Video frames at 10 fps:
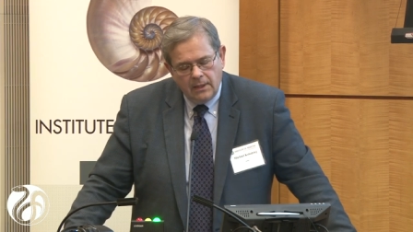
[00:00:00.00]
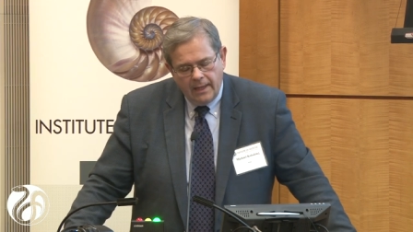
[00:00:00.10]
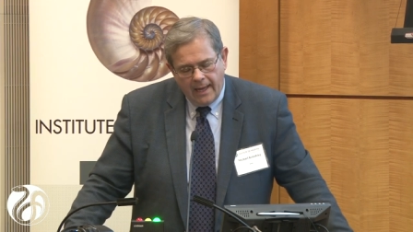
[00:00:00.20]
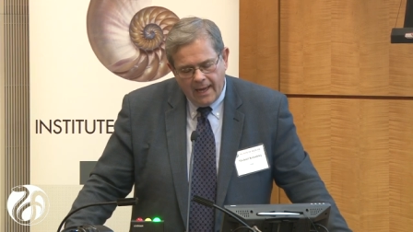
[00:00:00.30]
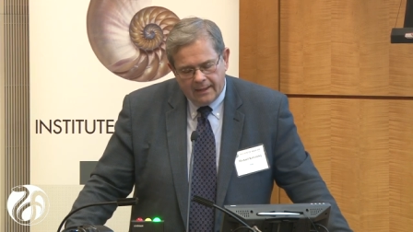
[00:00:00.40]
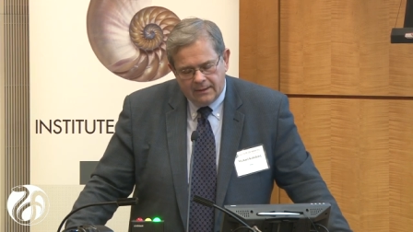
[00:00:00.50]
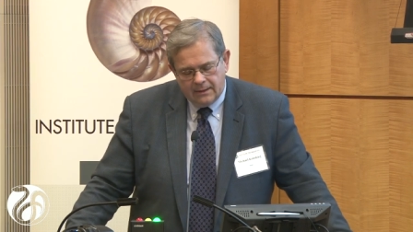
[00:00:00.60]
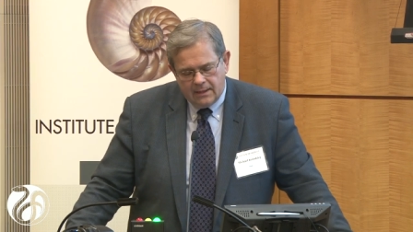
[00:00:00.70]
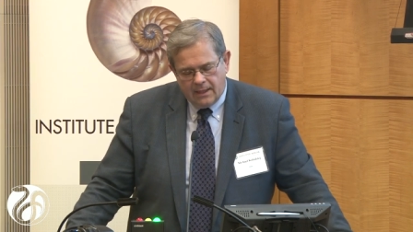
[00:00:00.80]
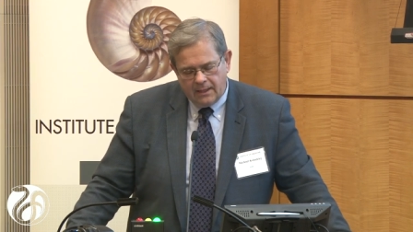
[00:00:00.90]
And
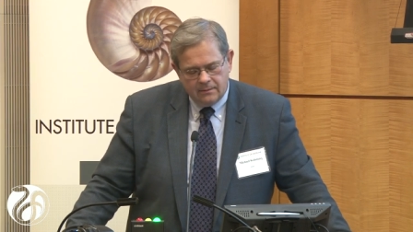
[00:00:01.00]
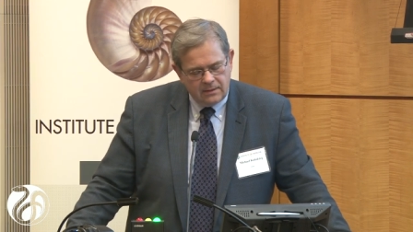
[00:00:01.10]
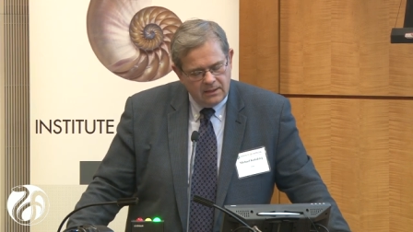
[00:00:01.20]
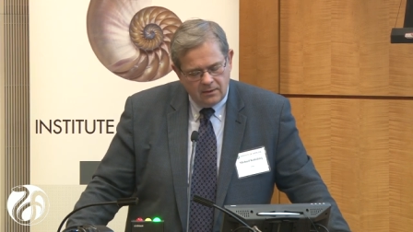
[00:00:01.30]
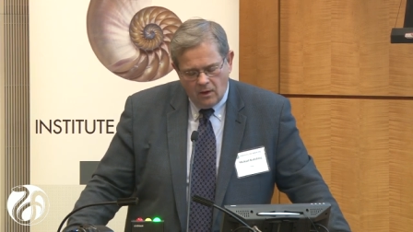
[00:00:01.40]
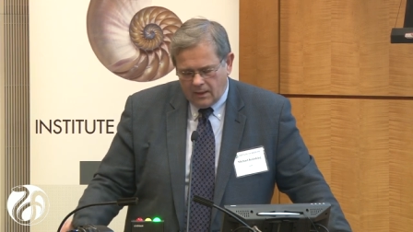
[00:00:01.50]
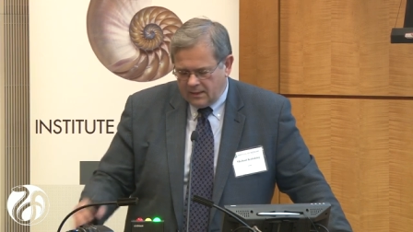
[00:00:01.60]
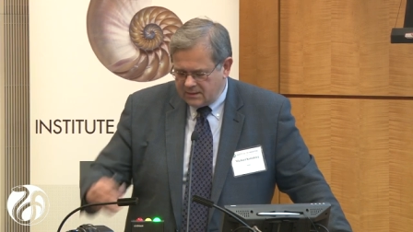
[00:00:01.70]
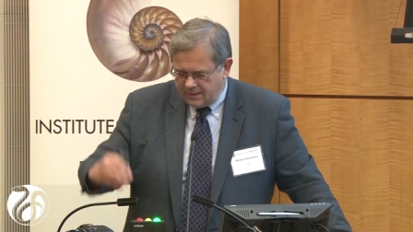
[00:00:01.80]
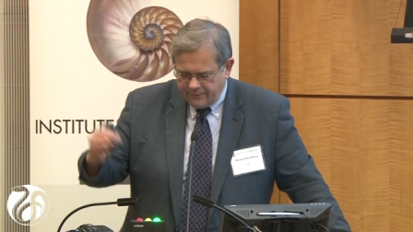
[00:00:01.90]
they did all
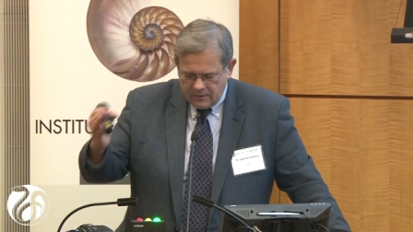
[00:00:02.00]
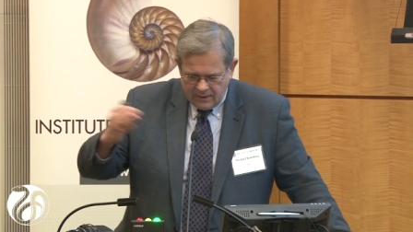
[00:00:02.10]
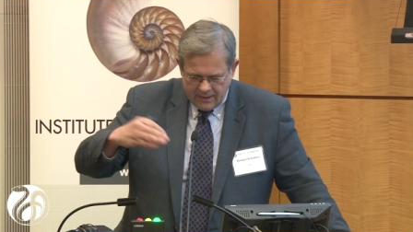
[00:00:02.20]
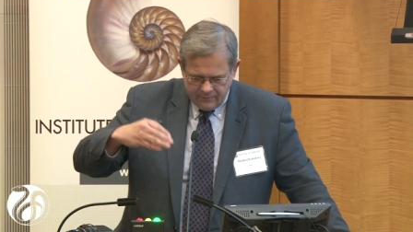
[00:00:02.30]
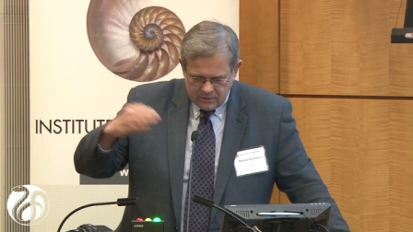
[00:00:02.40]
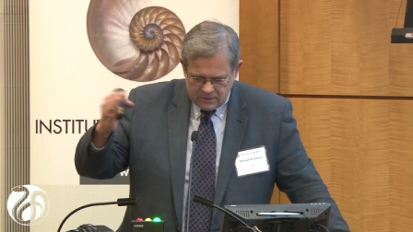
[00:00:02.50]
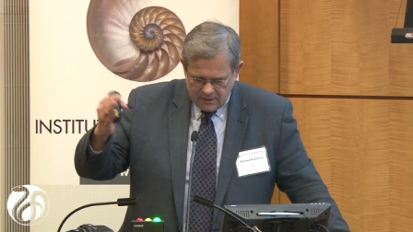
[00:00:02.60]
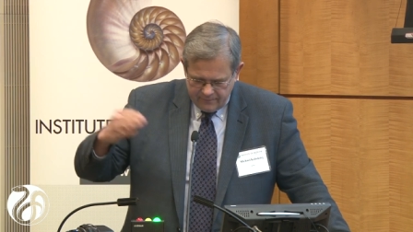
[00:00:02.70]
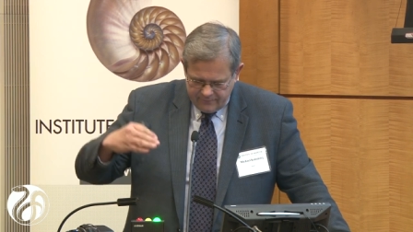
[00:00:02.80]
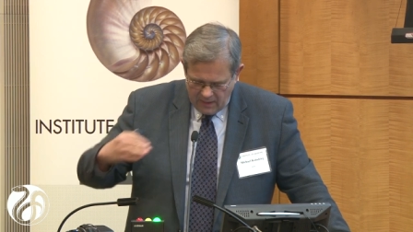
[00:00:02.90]
kinds of different levels
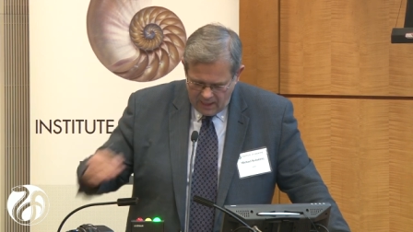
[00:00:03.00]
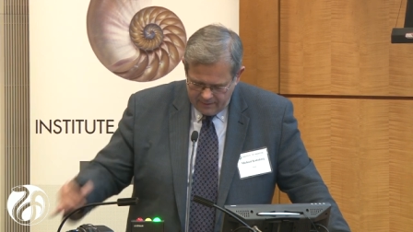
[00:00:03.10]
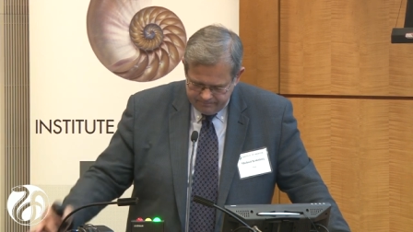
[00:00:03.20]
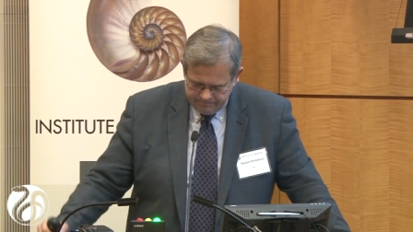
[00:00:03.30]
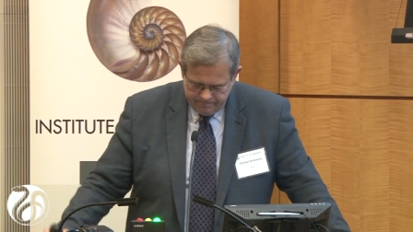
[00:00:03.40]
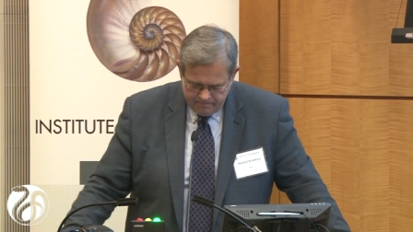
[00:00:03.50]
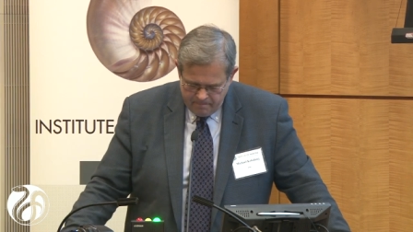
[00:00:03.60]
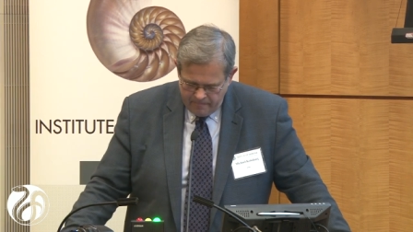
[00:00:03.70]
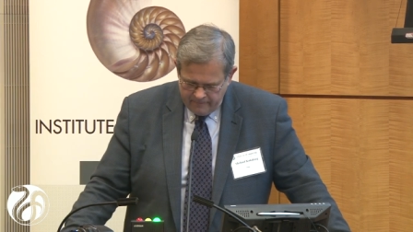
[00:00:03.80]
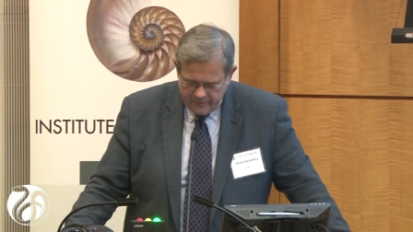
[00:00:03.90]
of um,
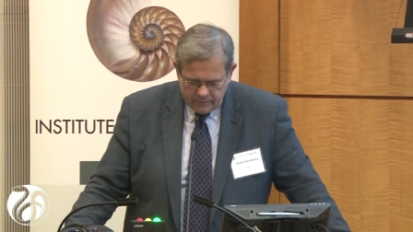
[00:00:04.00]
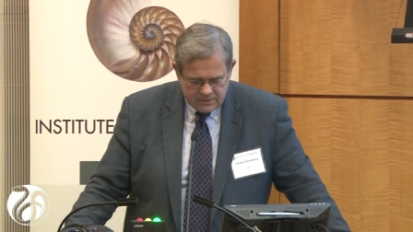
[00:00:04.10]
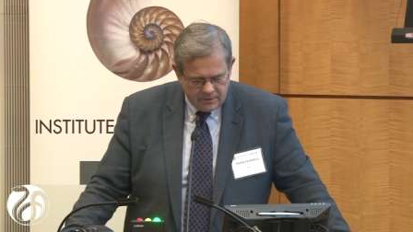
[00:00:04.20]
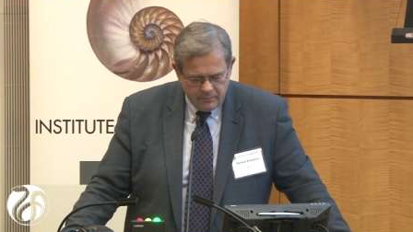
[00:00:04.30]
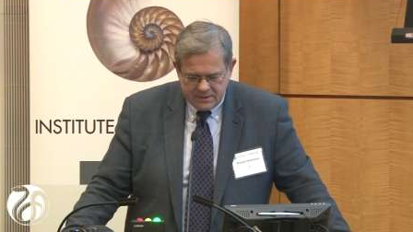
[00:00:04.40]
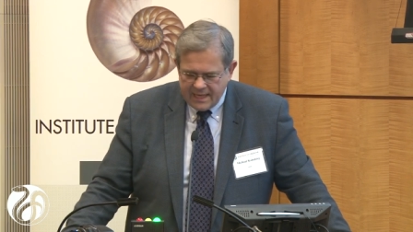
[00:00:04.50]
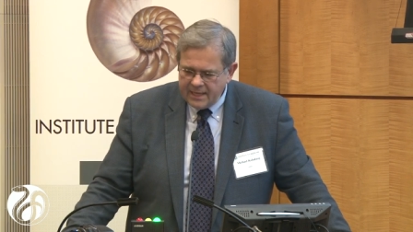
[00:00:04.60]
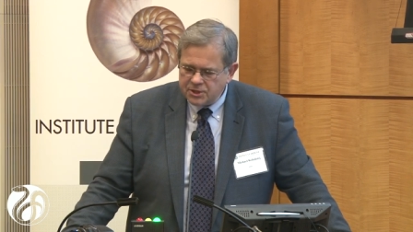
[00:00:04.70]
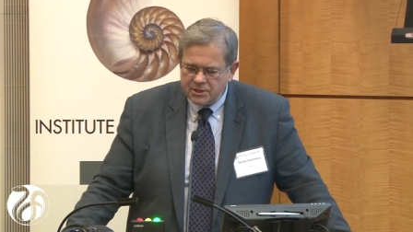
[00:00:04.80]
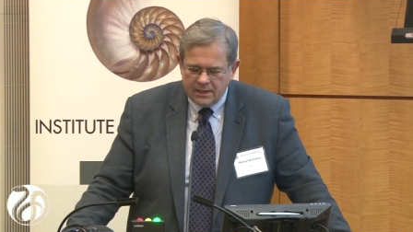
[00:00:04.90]
frequency of the
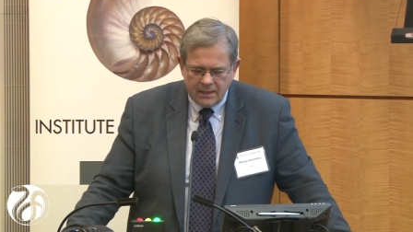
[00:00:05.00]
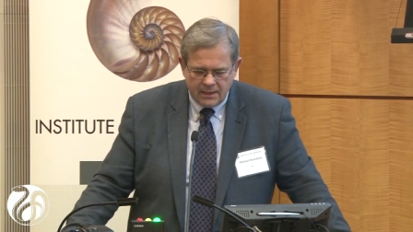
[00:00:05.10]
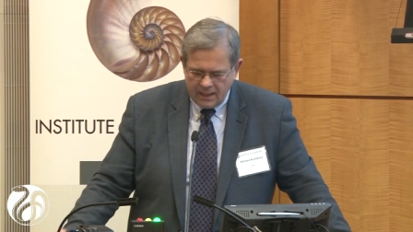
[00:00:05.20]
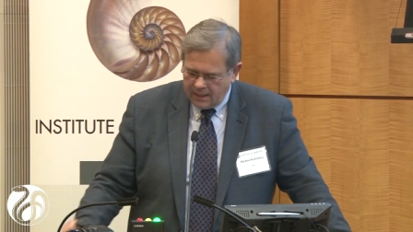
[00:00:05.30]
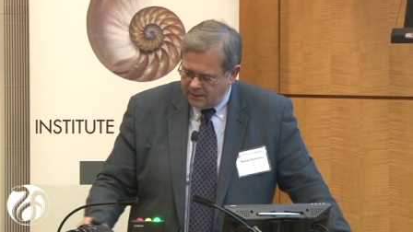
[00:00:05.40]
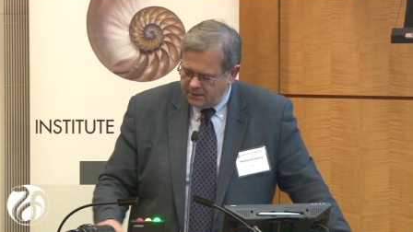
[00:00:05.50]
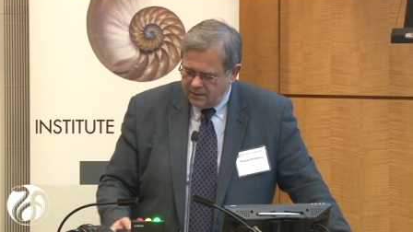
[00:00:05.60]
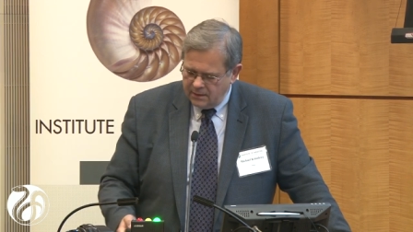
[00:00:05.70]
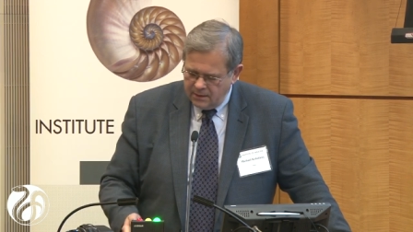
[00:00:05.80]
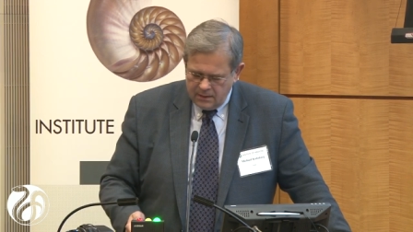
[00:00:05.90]
mutation, and
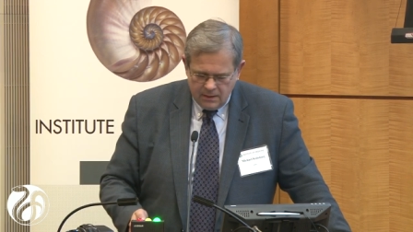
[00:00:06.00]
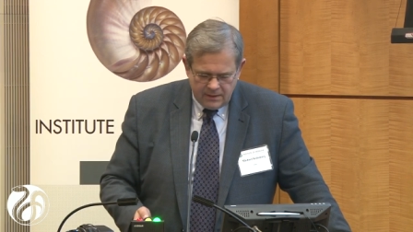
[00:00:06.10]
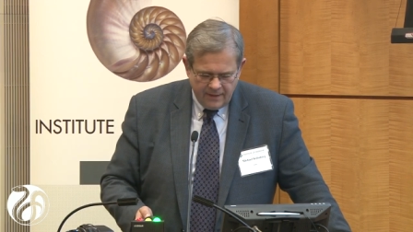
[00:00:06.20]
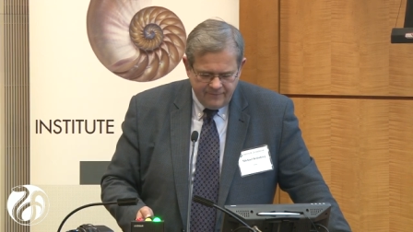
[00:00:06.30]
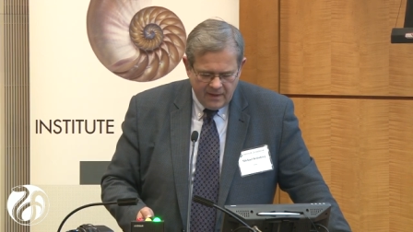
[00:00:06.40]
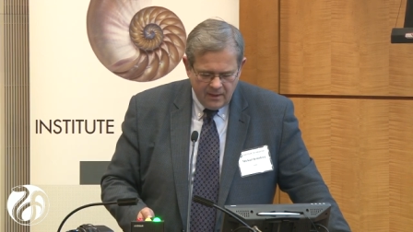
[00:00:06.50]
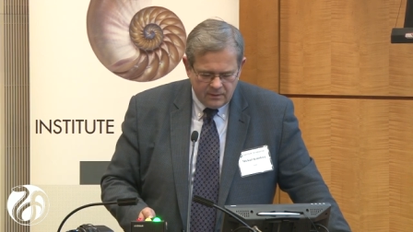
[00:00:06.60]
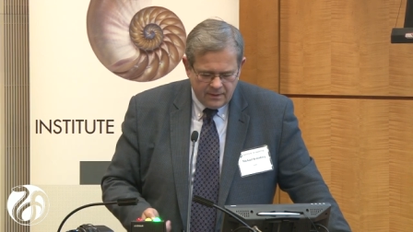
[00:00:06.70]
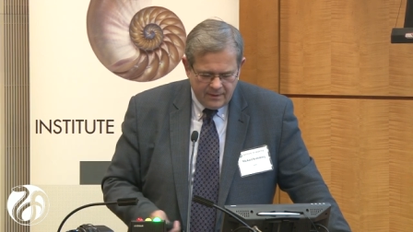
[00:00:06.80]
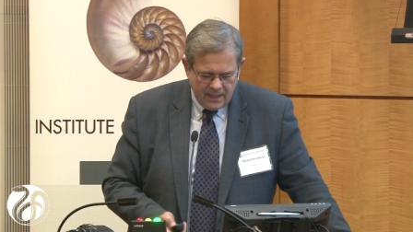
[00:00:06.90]
they found
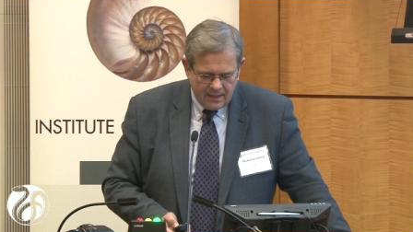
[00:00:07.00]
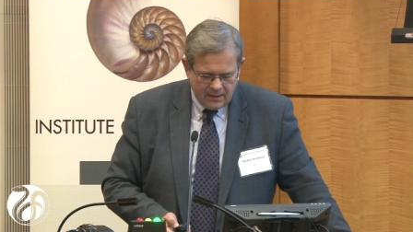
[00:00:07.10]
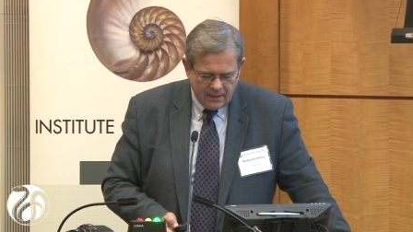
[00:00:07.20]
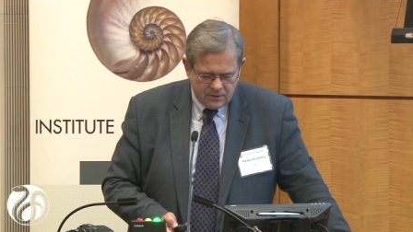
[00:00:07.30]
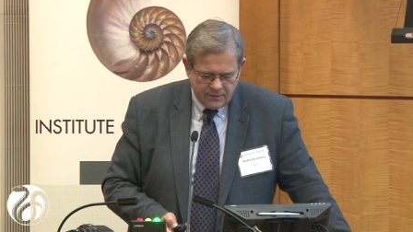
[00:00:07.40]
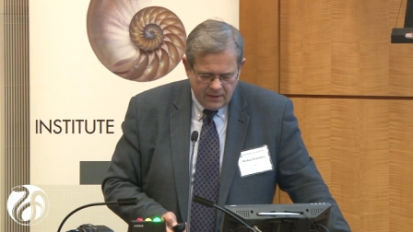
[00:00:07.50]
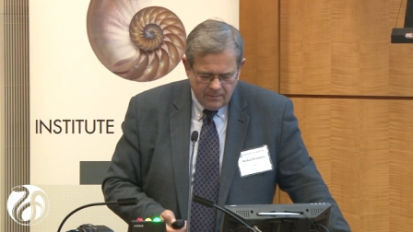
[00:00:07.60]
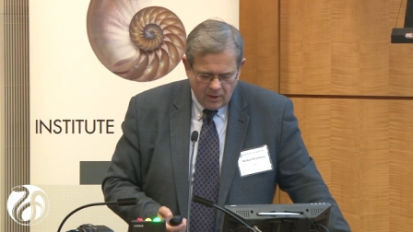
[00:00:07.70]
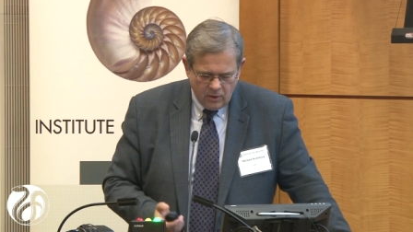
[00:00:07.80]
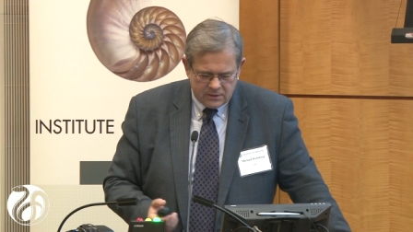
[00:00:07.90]
that as you think
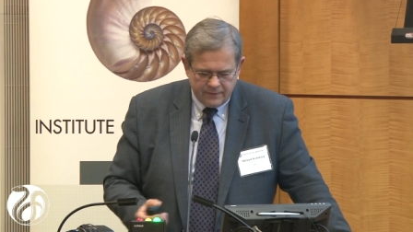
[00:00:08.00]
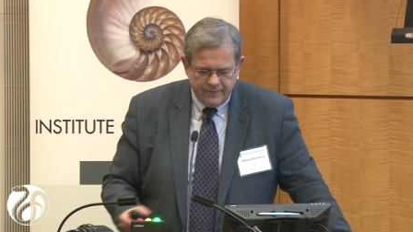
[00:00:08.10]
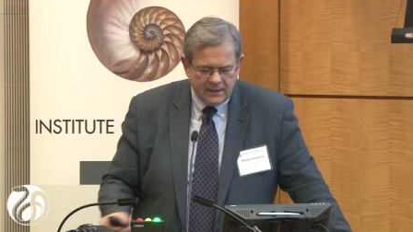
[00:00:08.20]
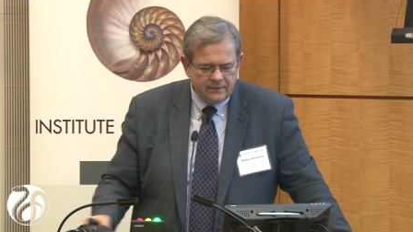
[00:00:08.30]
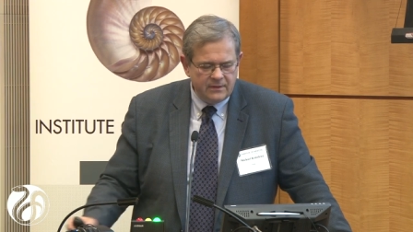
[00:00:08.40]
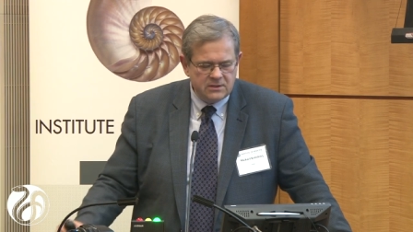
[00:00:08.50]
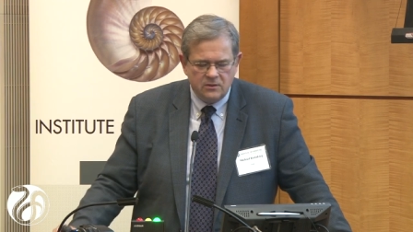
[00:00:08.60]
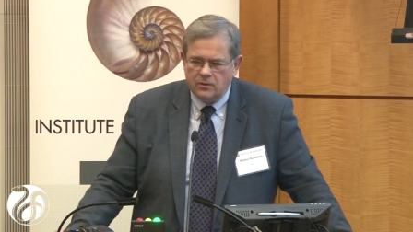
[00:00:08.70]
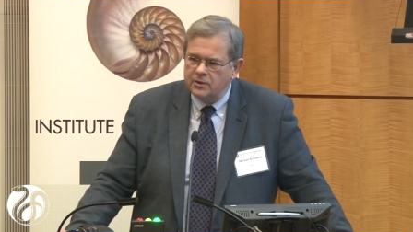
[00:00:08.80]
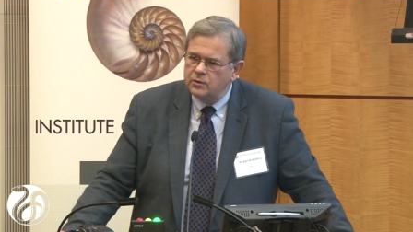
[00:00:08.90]
about cost effectiveness, there's
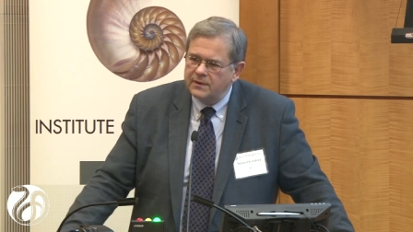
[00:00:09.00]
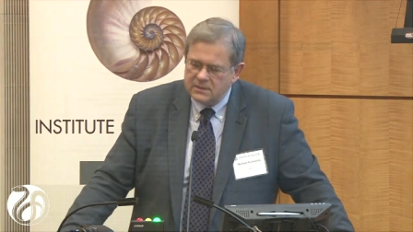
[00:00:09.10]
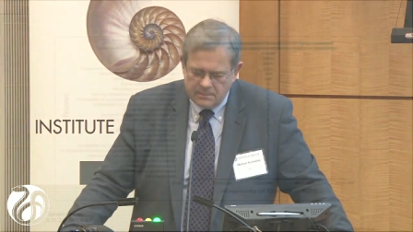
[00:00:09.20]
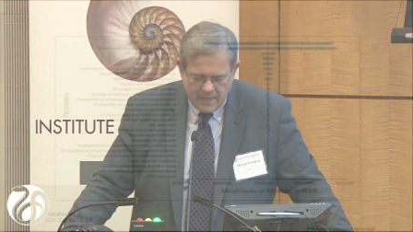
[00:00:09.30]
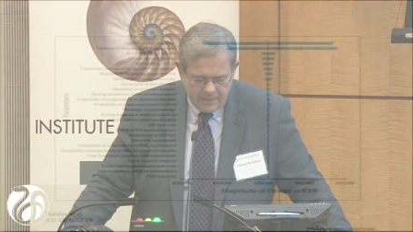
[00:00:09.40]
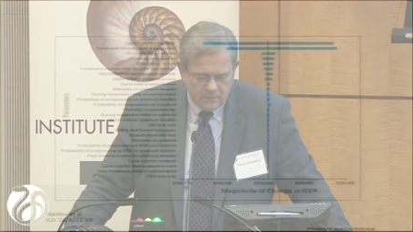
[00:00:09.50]
only two things that matter,